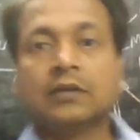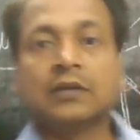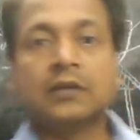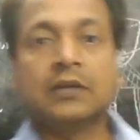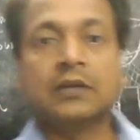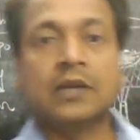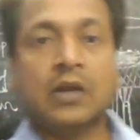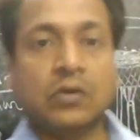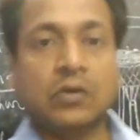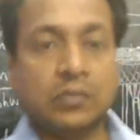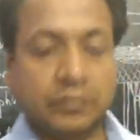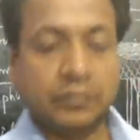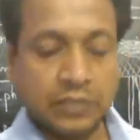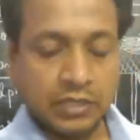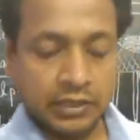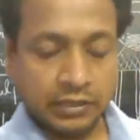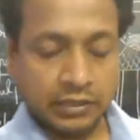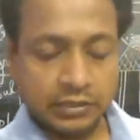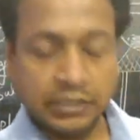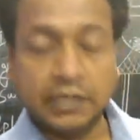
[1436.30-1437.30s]
Now,
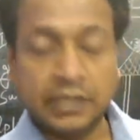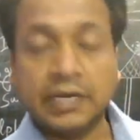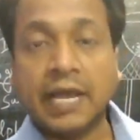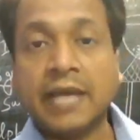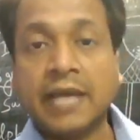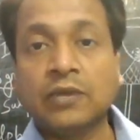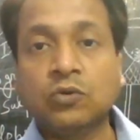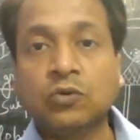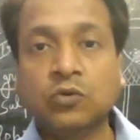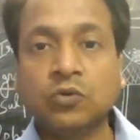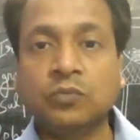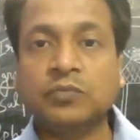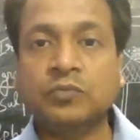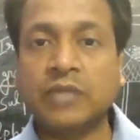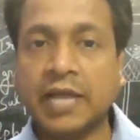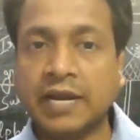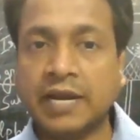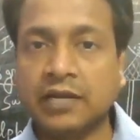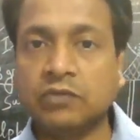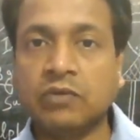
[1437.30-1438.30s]
children, I hope
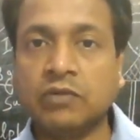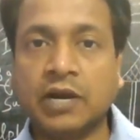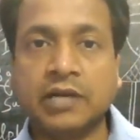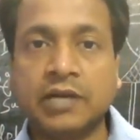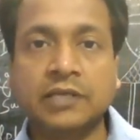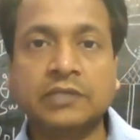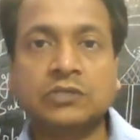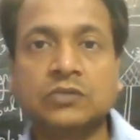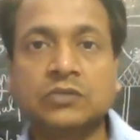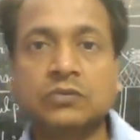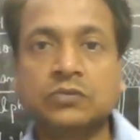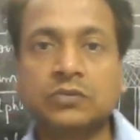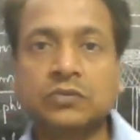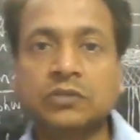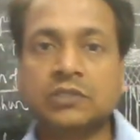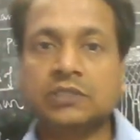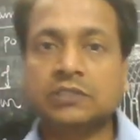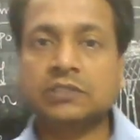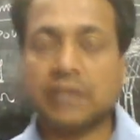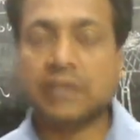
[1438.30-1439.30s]
that you understood
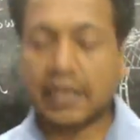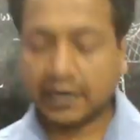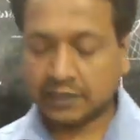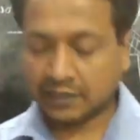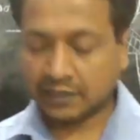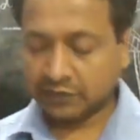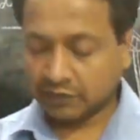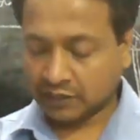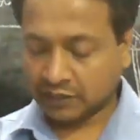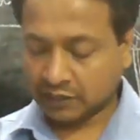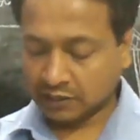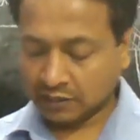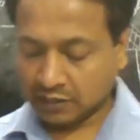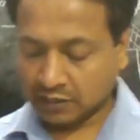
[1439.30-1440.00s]
this activity